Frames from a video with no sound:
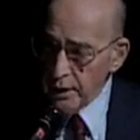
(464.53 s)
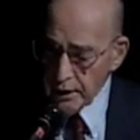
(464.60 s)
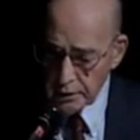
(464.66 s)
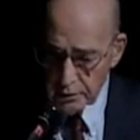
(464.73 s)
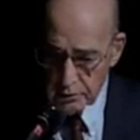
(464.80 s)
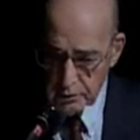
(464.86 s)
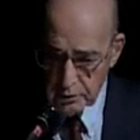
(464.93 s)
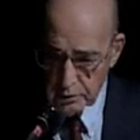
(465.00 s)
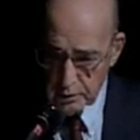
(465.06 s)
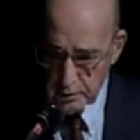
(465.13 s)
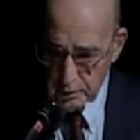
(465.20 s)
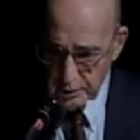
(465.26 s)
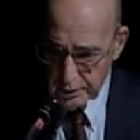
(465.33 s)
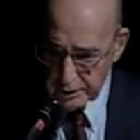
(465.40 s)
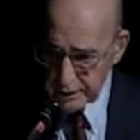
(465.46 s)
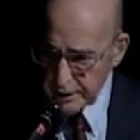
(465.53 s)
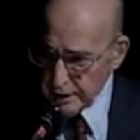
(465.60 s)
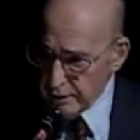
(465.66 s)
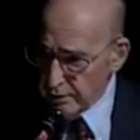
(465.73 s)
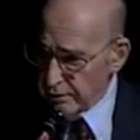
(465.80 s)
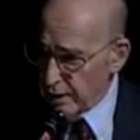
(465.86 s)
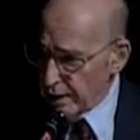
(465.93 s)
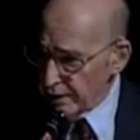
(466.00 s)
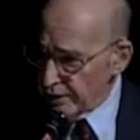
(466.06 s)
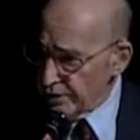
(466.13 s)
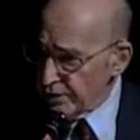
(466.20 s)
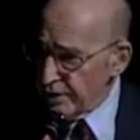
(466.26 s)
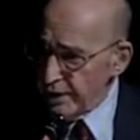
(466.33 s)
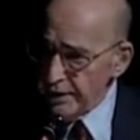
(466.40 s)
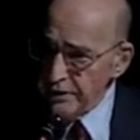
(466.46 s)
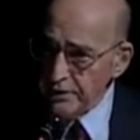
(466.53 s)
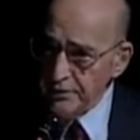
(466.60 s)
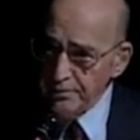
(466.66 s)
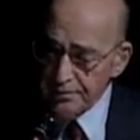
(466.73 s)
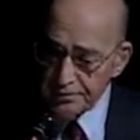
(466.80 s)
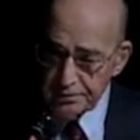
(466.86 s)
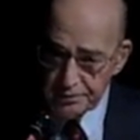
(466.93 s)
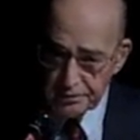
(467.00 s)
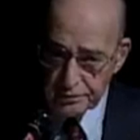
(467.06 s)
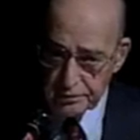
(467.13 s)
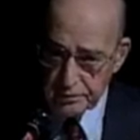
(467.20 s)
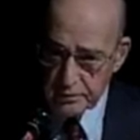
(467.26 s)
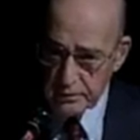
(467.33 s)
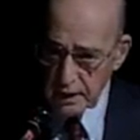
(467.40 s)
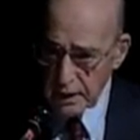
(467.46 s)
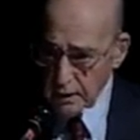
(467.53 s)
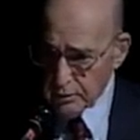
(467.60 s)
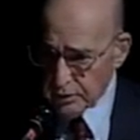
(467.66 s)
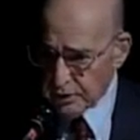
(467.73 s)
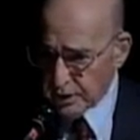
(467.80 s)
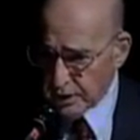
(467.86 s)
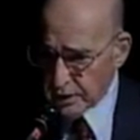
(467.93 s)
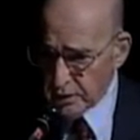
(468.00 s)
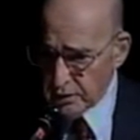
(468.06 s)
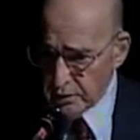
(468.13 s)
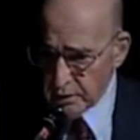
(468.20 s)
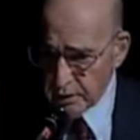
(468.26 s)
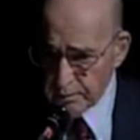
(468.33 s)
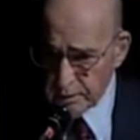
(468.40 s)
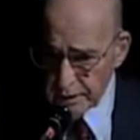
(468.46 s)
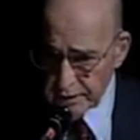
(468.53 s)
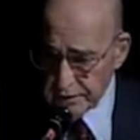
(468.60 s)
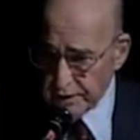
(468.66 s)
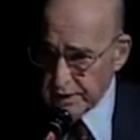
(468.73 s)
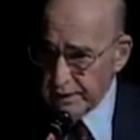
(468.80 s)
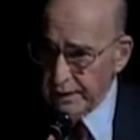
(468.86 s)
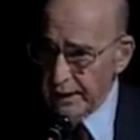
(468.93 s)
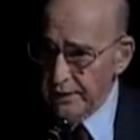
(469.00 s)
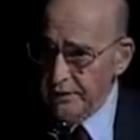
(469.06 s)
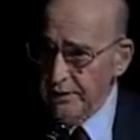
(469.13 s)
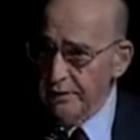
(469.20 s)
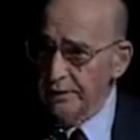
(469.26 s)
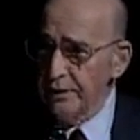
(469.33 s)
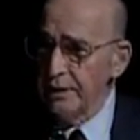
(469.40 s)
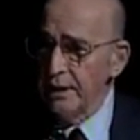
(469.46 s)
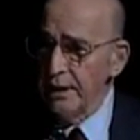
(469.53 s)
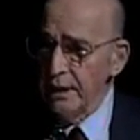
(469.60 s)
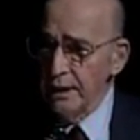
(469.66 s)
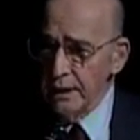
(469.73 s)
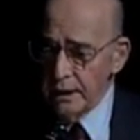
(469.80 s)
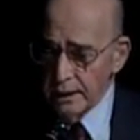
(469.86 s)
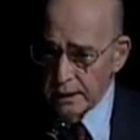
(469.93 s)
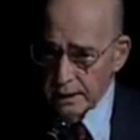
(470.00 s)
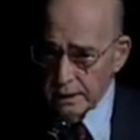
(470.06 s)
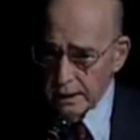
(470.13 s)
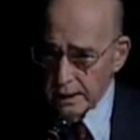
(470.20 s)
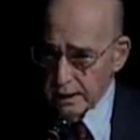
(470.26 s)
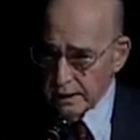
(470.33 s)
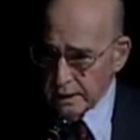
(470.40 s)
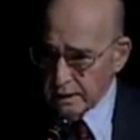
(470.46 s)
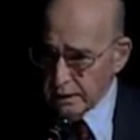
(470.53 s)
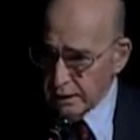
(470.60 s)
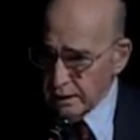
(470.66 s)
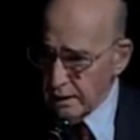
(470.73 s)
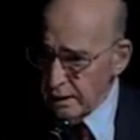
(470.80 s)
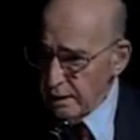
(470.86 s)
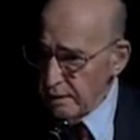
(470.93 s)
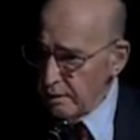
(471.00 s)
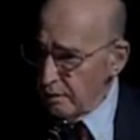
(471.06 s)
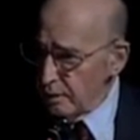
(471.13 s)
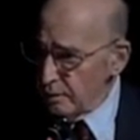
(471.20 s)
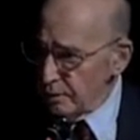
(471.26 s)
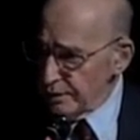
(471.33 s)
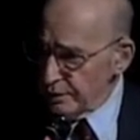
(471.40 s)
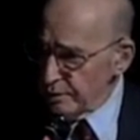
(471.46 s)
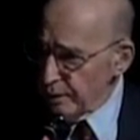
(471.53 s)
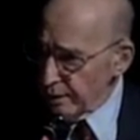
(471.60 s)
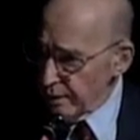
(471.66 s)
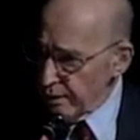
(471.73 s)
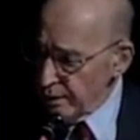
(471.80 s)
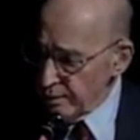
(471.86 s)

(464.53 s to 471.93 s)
to work in the United States. He was sent to a place in Texas, and he was one of the